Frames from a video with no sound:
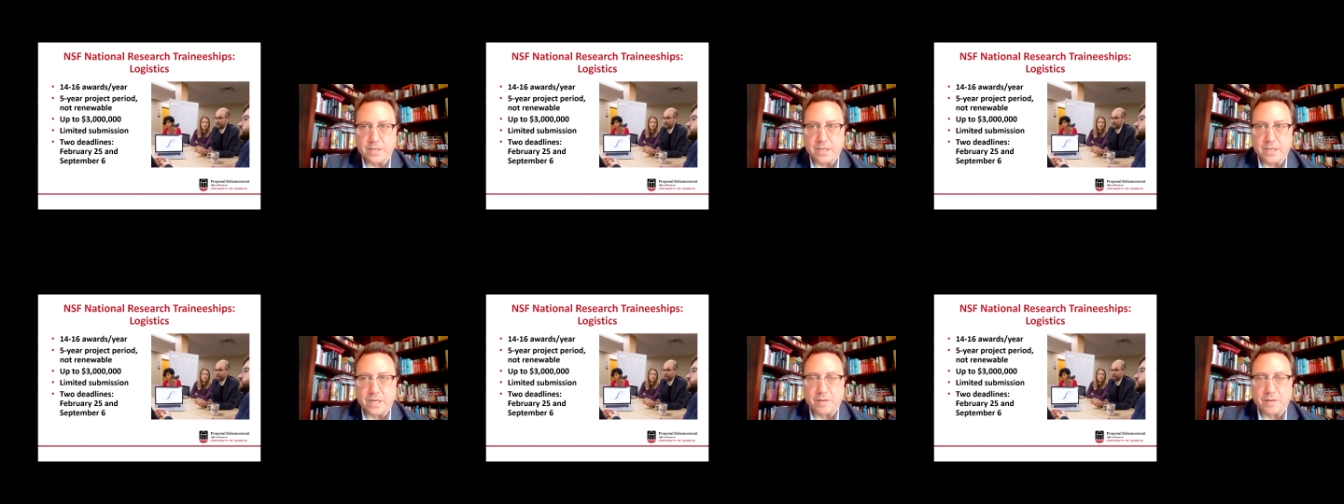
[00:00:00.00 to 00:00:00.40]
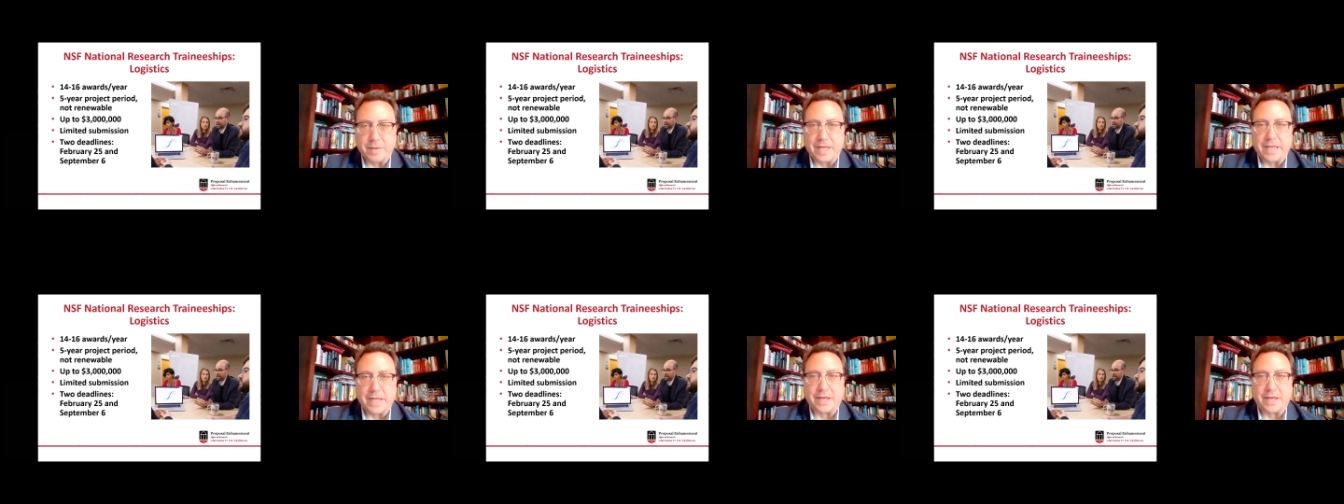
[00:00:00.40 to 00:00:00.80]

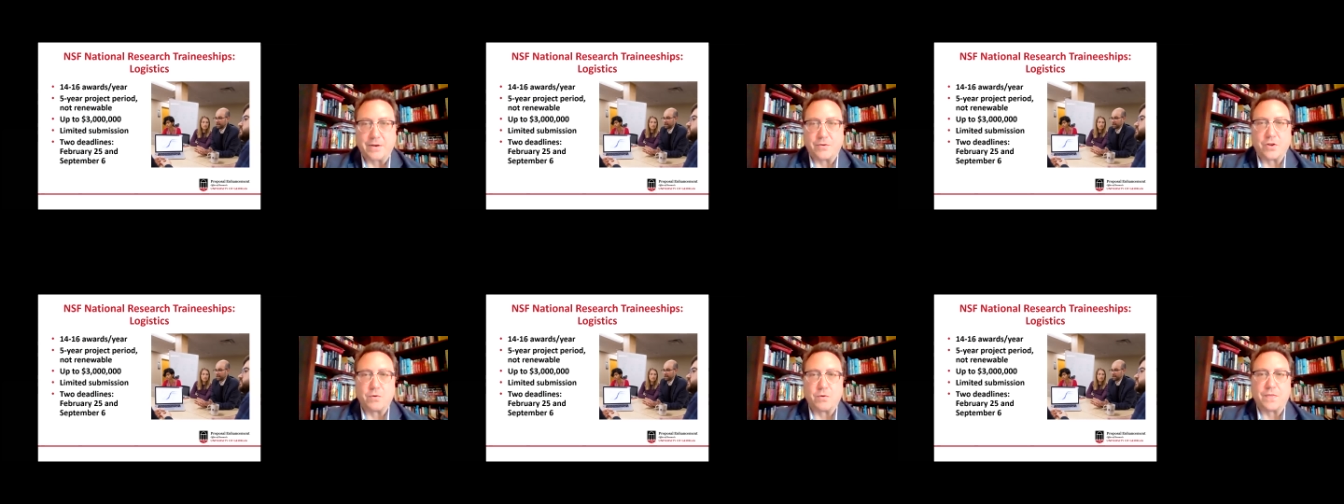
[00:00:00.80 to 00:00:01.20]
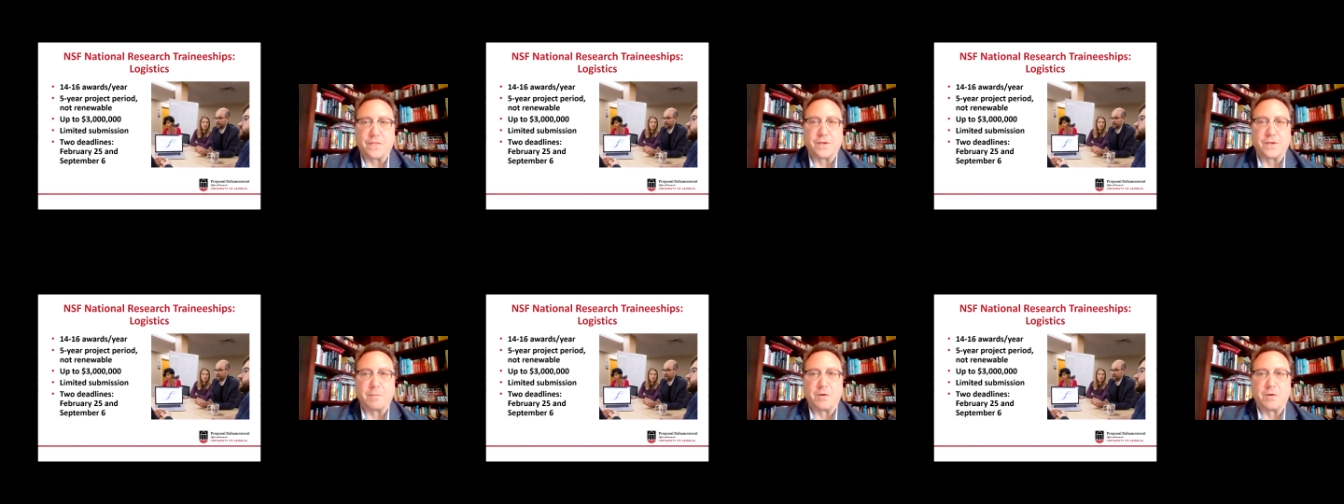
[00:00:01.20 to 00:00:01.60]
And I don't know what the
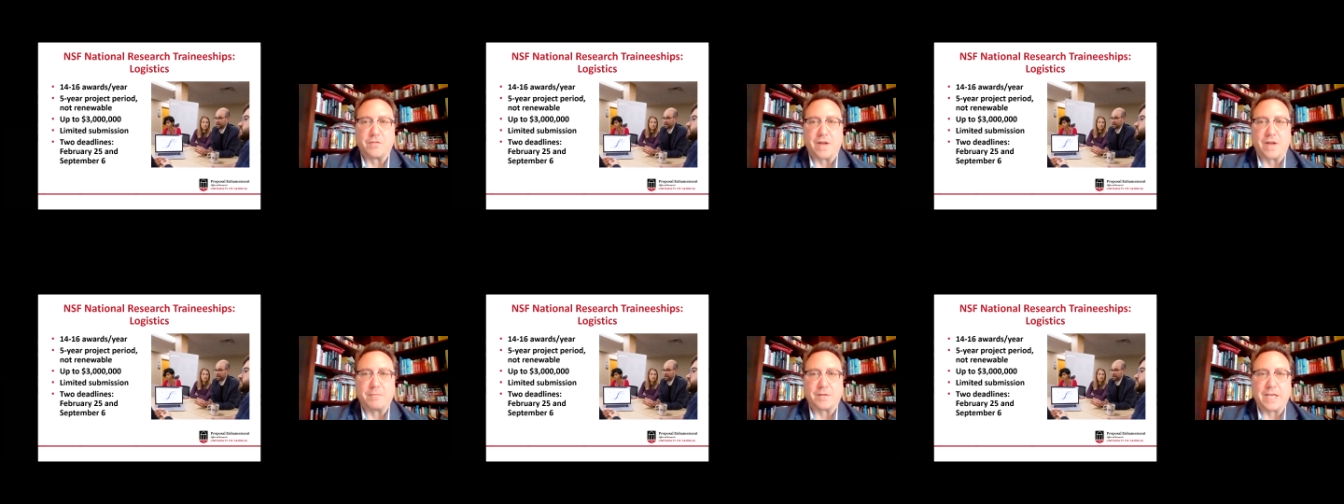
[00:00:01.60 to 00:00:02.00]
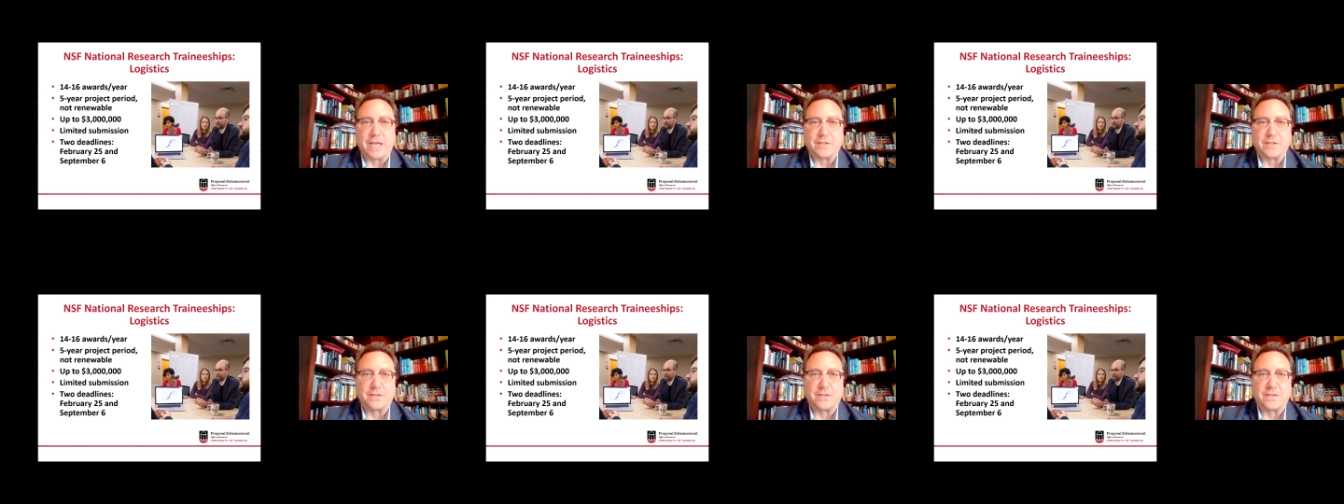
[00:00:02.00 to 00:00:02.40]
number of
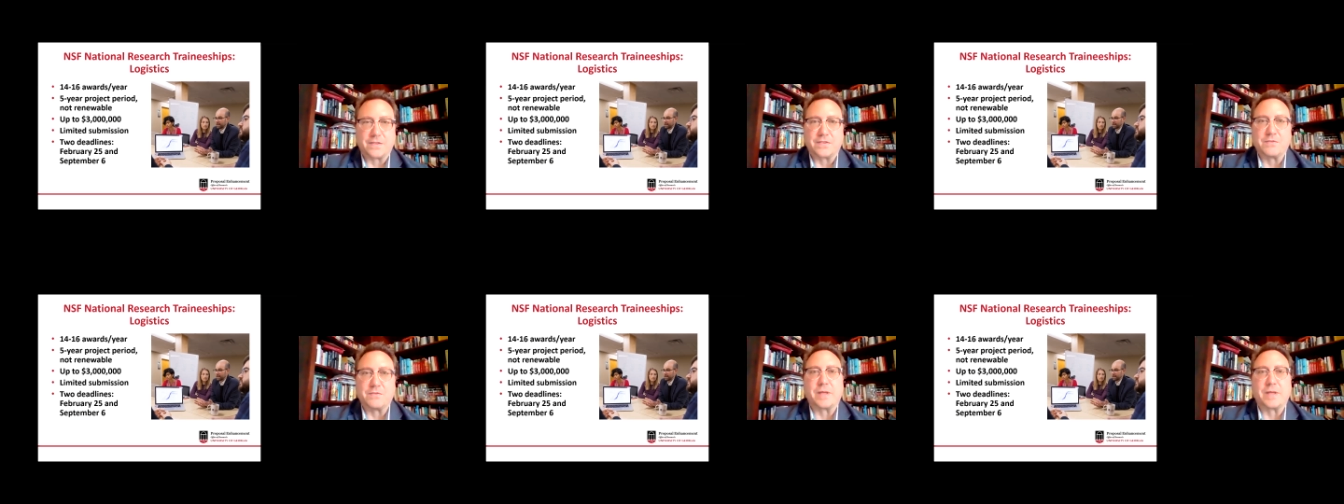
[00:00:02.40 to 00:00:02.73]
applications is,